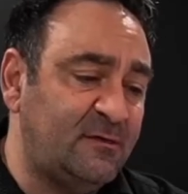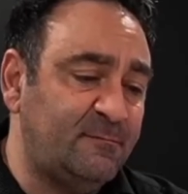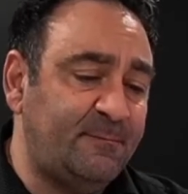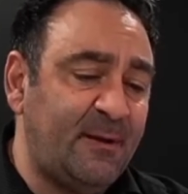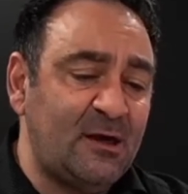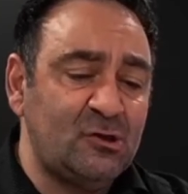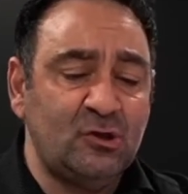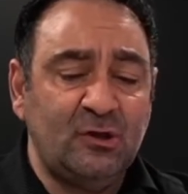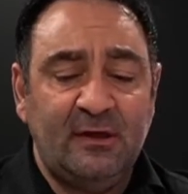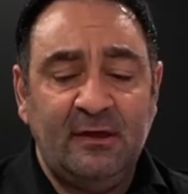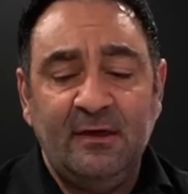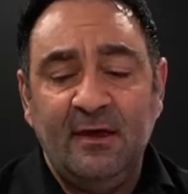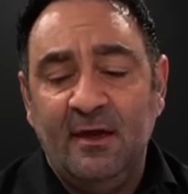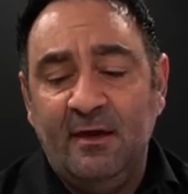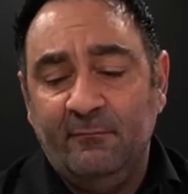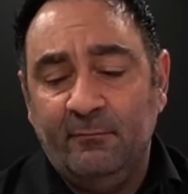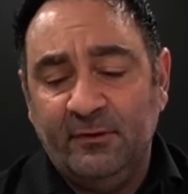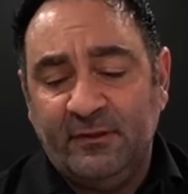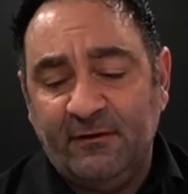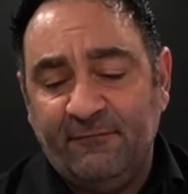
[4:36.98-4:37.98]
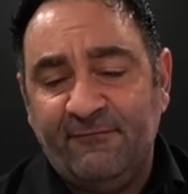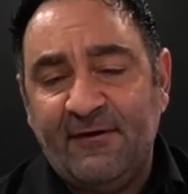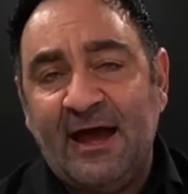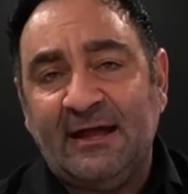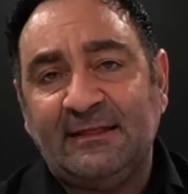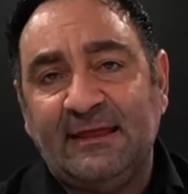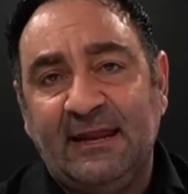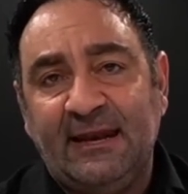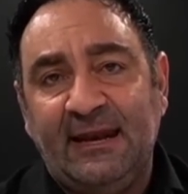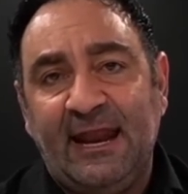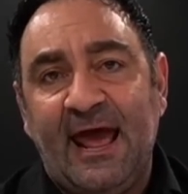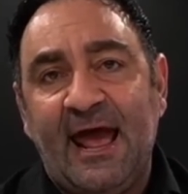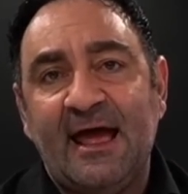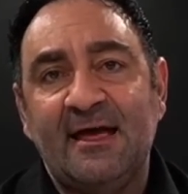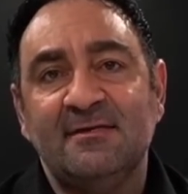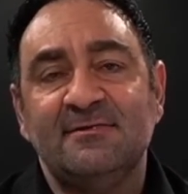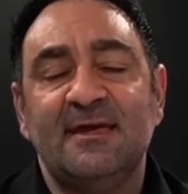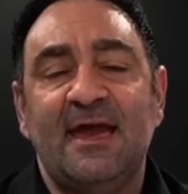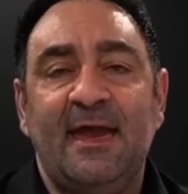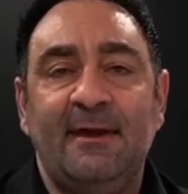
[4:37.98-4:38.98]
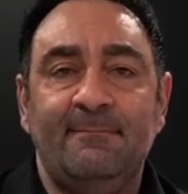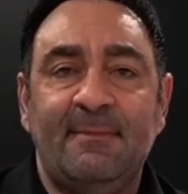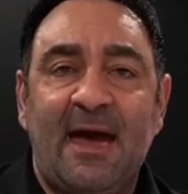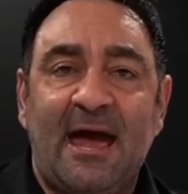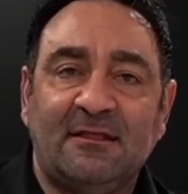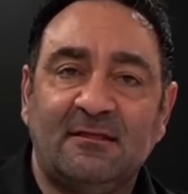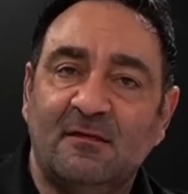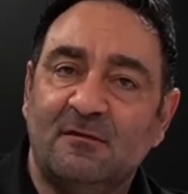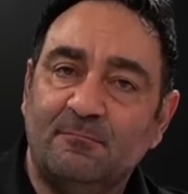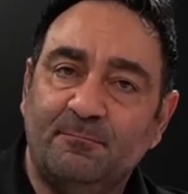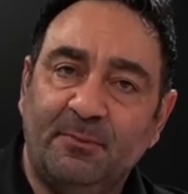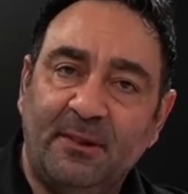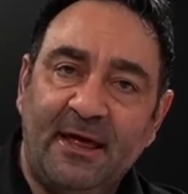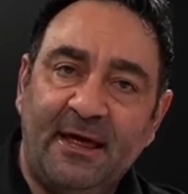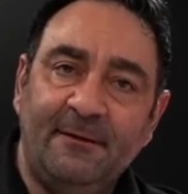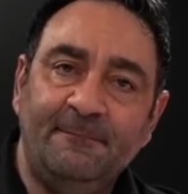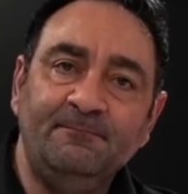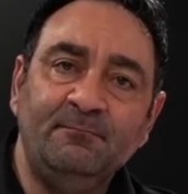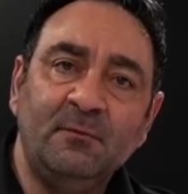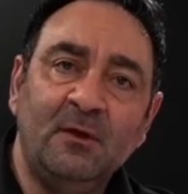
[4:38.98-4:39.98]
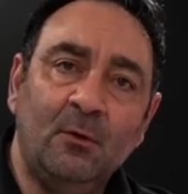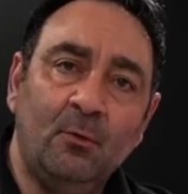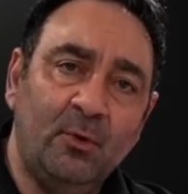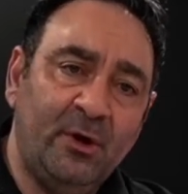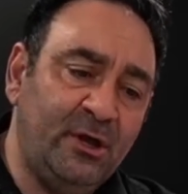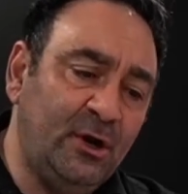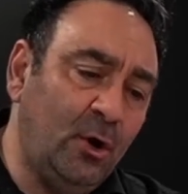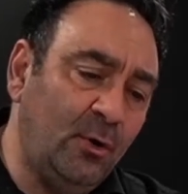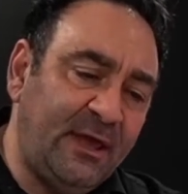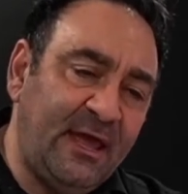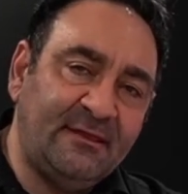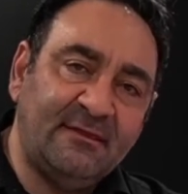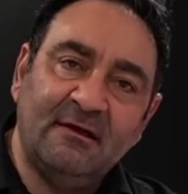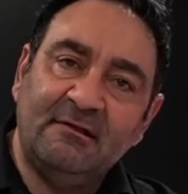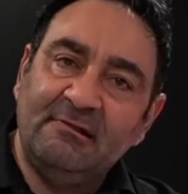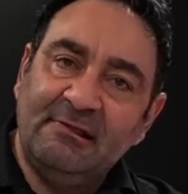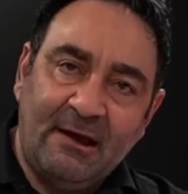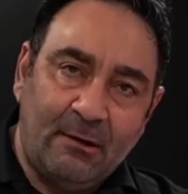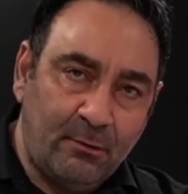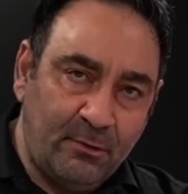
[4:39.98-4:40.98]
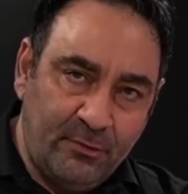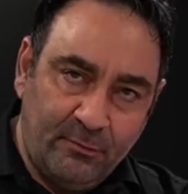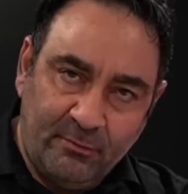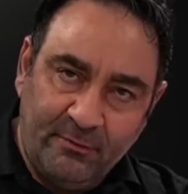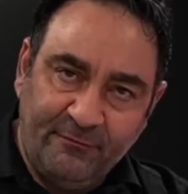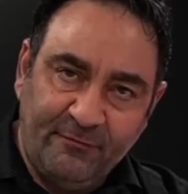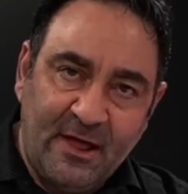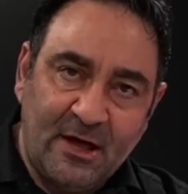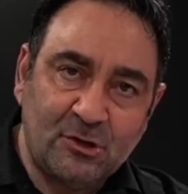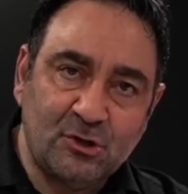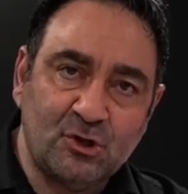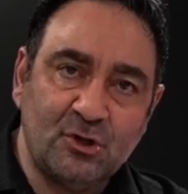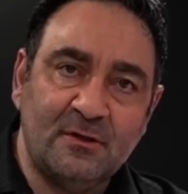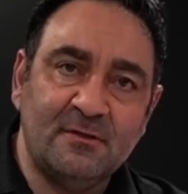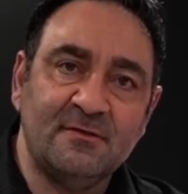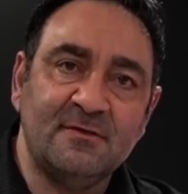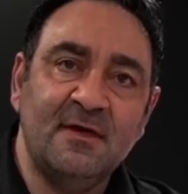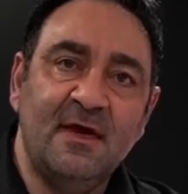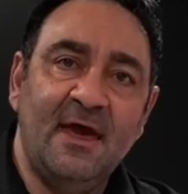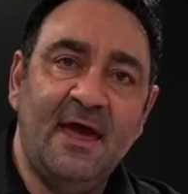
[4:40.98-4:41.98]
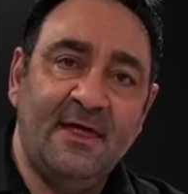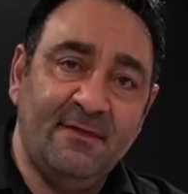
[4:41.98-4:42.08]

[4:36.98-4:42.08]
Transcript: especially with the fact that it has a matte display where you don't get the glare or the reflections,